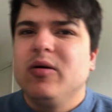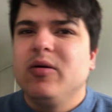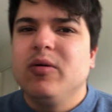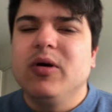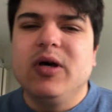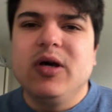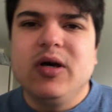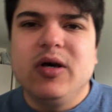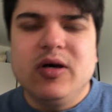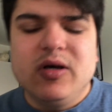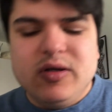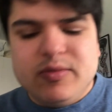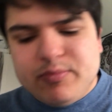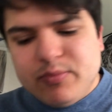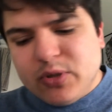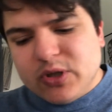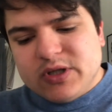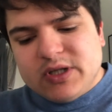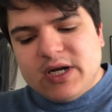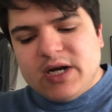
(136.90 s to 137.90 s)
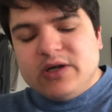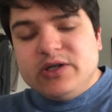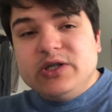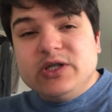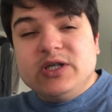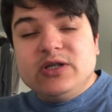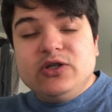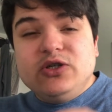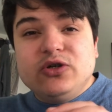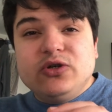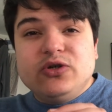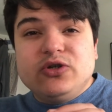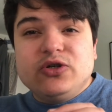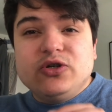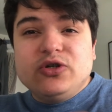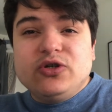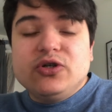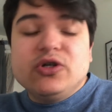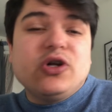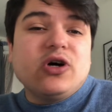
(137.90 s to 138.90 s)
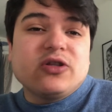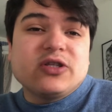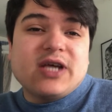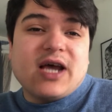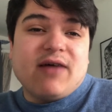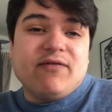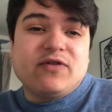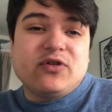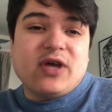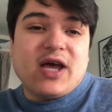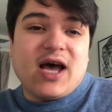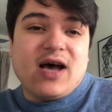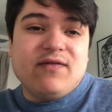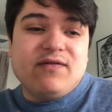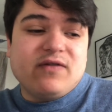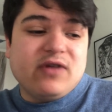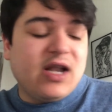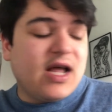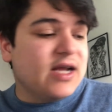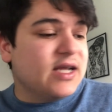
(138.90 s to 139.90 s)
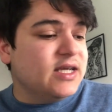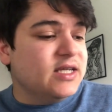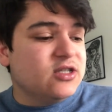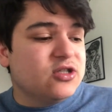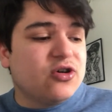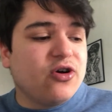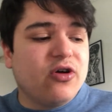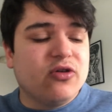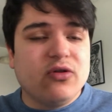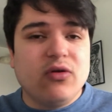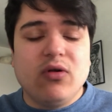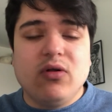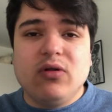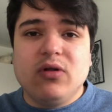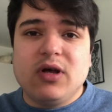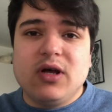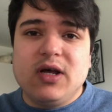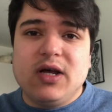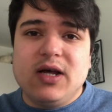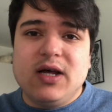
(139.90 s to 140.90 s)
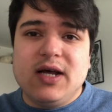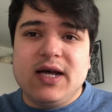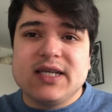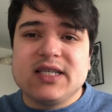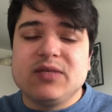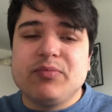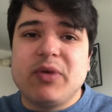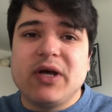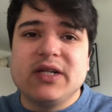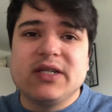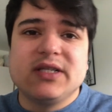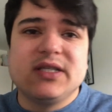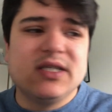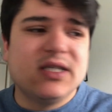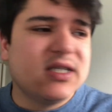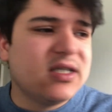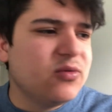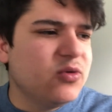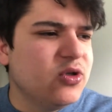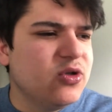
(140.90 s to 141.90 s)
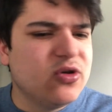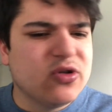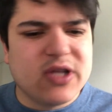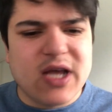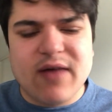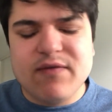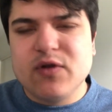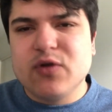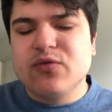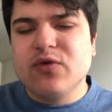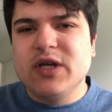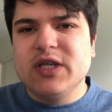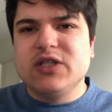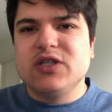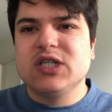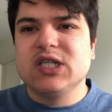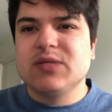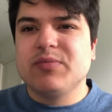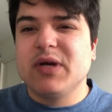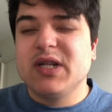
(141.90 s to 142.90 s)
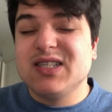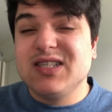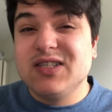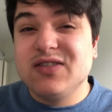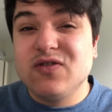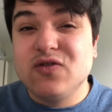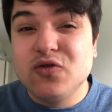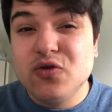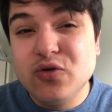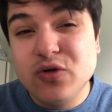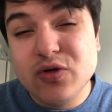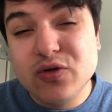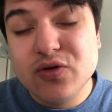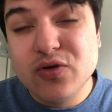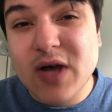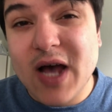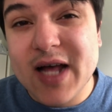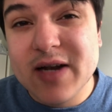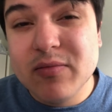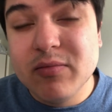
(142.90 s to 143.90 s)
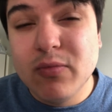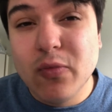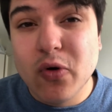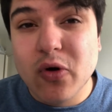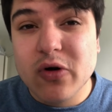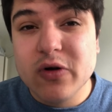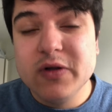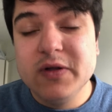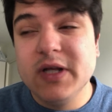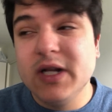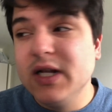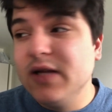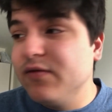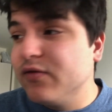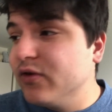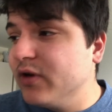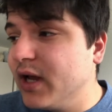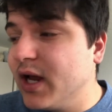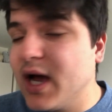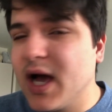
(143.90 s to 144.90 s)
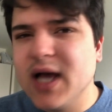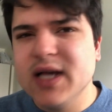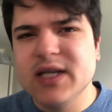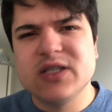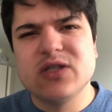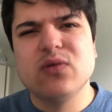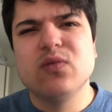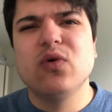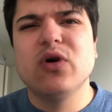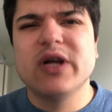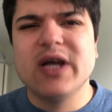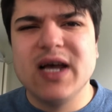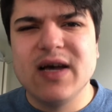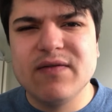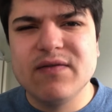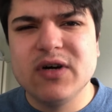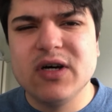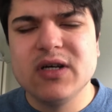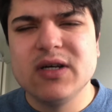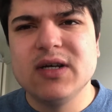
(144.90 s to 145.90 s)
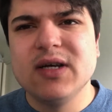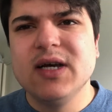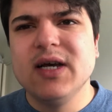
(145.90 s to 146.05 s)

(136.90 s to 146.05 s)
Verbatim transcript: uh, but there you, you you don't have to have like internal uh, expenses you don't have to raise expenses to to add more delivery guys or whatever